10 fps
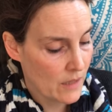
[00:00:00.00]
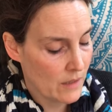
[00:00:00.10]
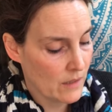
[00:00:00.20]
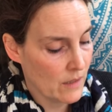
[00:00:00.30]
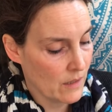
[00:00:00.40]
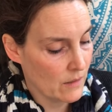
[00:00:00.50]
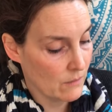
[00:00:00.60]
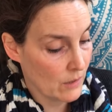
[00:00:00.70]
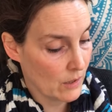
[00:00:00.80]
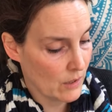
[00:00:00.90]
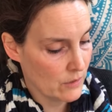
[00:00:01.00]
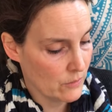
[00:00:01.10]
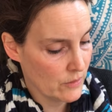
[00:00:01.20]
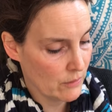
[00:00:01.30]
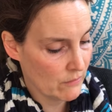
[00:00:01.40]
The girl
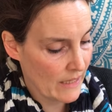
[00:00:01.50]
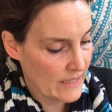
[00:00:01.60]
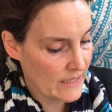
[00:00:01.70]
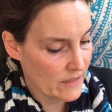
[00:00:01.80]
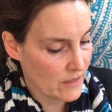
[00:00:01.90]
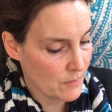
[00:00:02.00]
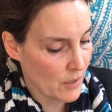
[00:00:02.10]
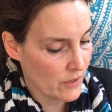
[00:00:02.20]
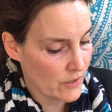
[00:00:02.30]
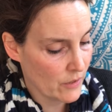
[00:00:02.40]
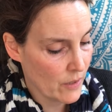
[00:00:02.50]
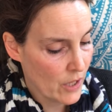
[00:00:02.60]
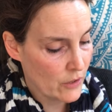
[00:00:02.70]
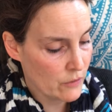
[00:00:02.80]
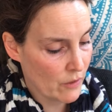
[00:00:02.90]
glowed a red as a tomato
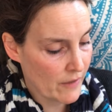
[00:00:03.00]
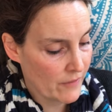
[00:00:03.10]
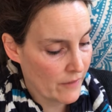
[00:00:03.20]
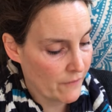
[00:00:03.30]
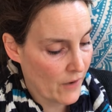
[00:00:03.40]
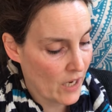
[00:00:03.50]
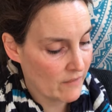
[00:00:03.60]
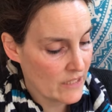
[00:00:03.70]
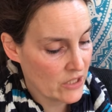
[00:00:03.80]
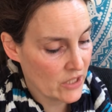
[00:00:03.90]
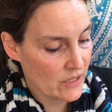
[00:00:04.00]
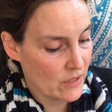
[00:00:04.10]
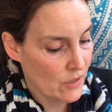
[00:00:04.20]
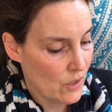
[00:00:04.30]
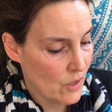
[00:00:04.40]
driving a fire
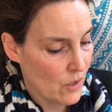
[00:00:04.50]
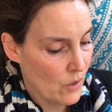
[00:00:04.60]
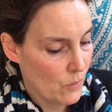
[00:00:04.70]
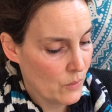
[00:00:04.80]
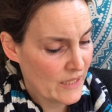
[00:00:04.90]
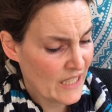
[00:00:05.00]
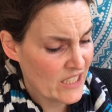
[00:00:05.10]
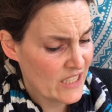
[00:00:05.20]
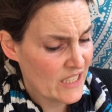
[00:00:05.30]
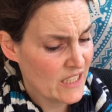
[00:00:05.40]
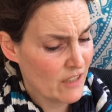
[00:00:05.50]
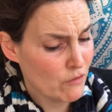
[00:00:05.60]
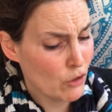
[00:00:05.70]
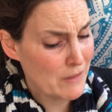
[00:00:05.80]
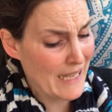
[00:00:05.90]
engine. What had she done
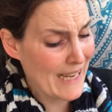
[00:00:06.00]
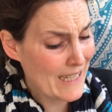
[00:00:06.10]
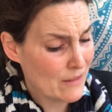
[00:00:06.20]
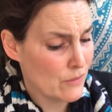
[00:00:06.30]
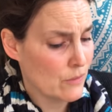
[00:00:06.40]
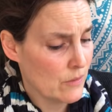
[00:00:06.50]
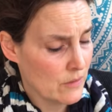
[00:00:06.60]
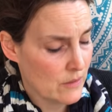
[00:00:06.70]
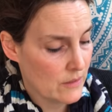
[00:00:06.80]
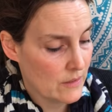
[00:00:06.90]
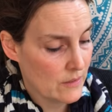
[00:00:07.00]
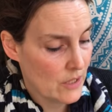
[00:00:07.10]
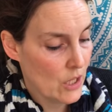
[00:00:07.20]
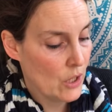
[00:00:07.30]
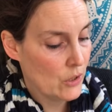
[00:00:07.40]
wrong now?
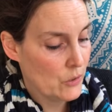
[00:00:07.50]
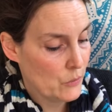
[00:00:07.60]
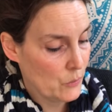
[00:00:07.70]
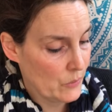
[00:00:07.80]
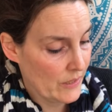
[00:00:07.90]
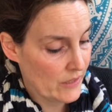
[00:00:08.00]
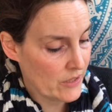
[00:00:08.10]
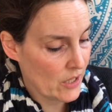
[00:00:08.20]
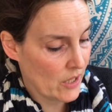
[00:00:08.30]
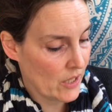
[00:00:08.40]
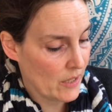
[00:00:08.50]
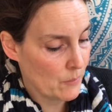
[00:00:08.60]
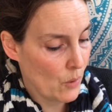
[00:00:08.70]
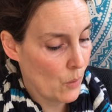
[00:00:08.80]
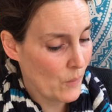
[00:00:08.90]
Surely the
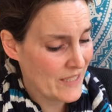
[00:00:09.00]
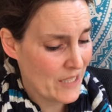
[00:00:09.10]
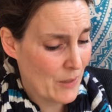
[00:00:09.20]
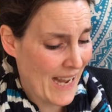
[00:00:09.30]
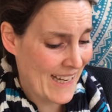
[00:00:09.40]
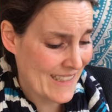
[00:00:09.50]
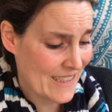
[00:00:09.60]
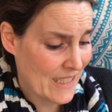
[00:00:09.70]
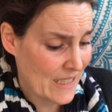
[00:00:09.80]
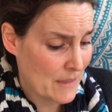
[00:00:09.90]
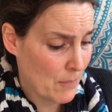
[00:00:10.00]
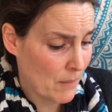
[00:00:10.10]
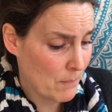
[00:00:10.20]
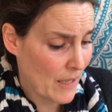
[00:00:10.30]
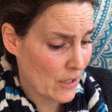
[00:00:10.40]
time when she accidentally
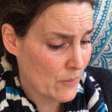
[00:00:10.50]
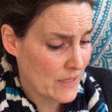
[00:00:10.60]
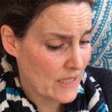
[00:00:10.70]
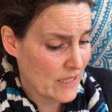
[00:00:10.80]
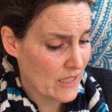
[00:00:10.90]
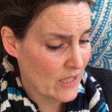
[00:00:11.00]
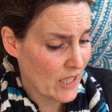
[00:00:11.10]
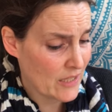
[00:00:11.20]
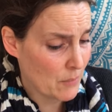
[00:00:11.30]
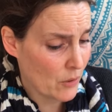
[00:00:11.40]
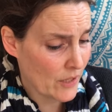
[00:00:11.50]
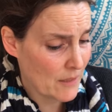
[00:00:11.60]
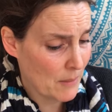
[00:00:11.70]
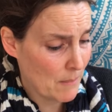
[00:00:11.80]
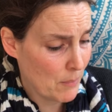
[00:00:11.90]
spun backwards into the science block had
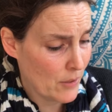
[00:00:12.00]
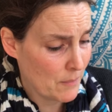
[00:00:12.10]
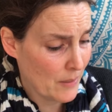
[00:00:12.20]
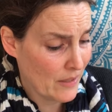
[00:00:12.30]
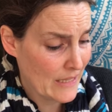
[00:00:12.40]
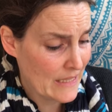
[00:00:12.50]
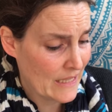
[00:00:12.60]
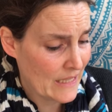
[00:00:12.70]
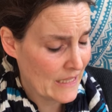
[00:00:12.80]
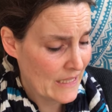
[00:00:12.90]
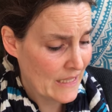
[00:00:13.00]
been put behind her.